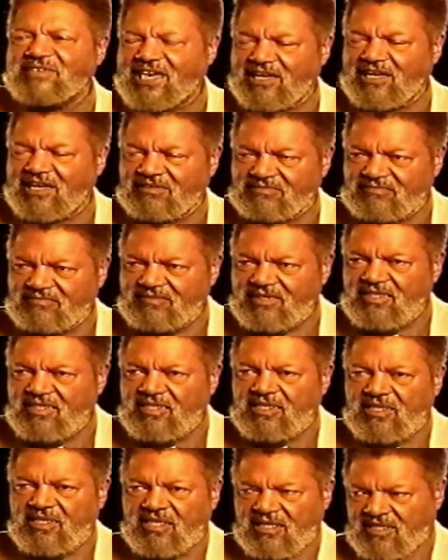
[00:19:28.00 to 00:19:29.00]
down.
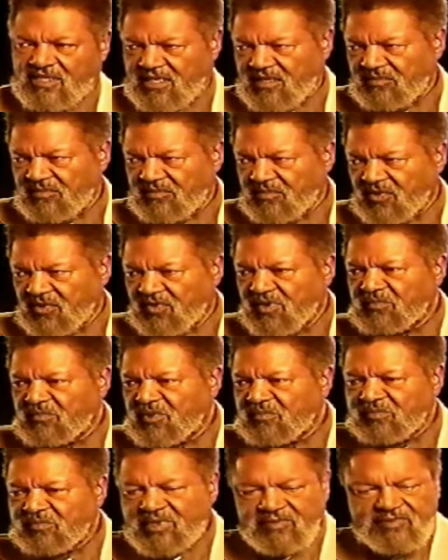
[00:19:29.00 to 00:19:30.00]
And then more and
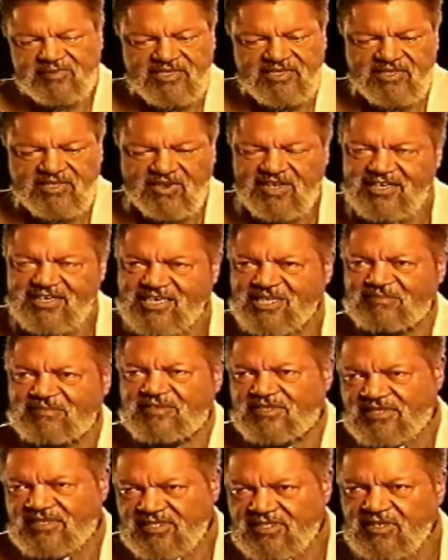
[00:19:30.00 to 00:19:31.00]
more people started
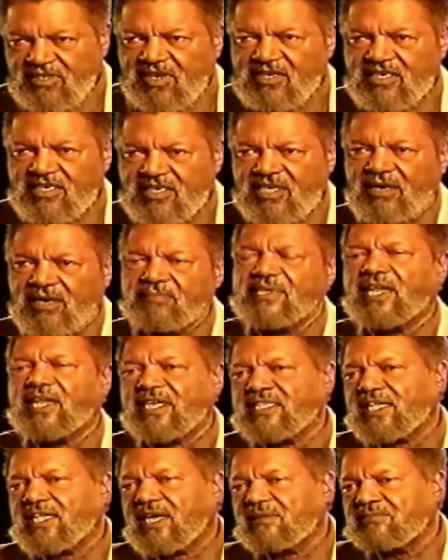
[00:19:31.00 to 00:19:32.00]
coming, just started coming
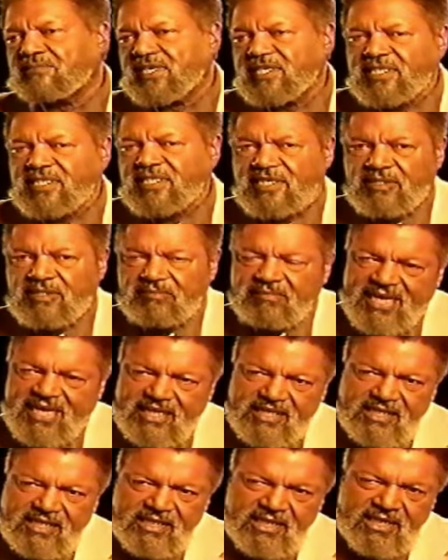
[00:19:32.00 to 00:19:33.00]
like that. But it's a
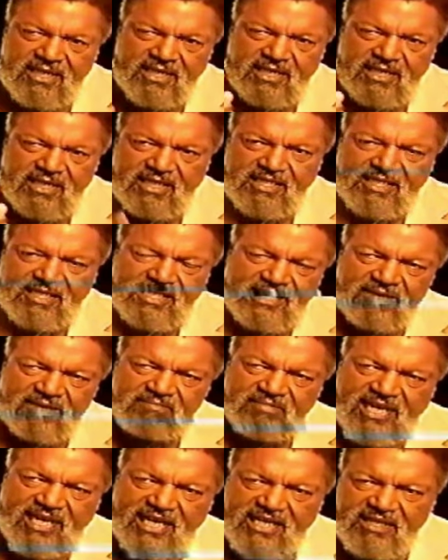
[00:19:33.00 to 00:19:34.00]
matter that
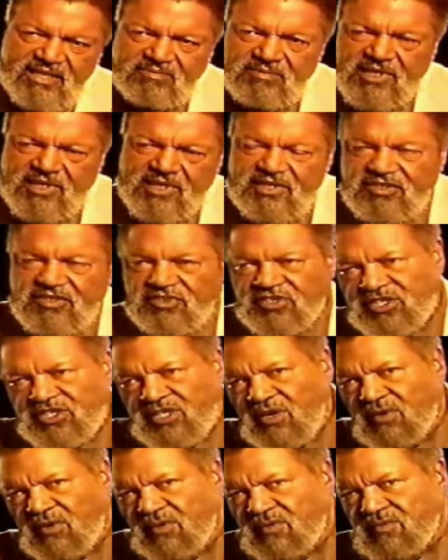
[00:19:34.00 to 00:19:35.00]
somebody must
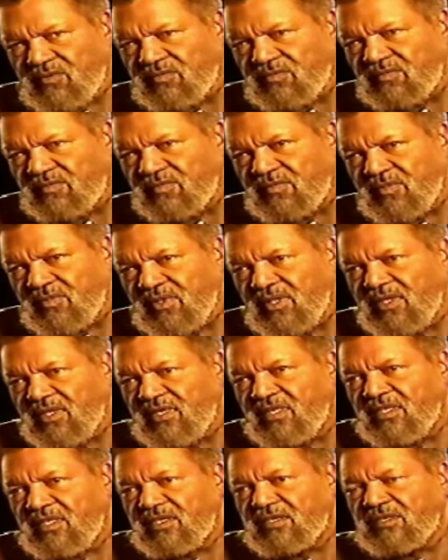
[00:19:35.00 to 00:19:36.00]
show
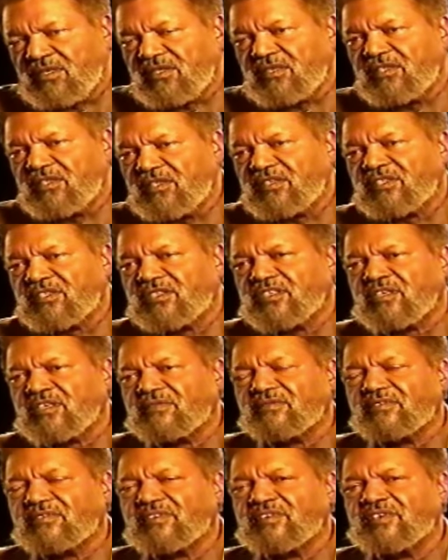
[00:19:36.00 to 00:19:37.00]

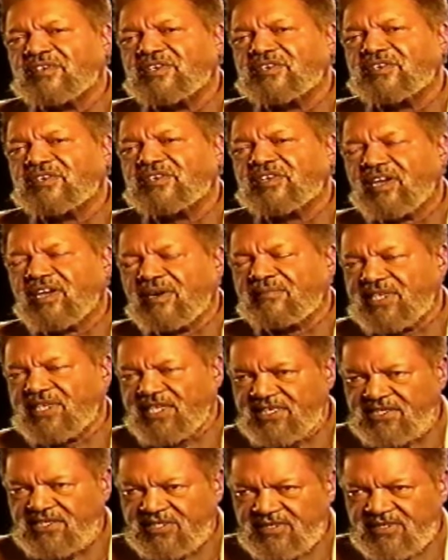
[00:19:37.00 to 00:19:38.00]
some
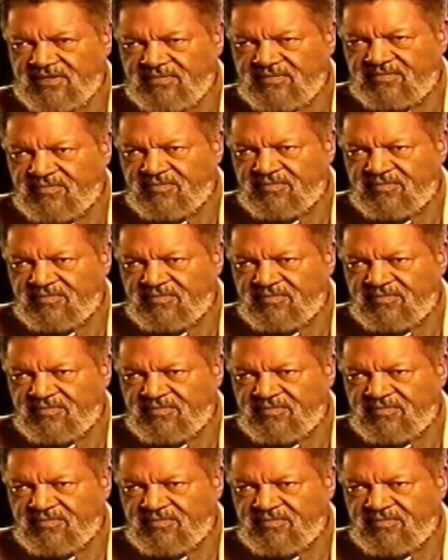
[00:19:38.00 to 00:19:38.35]
determination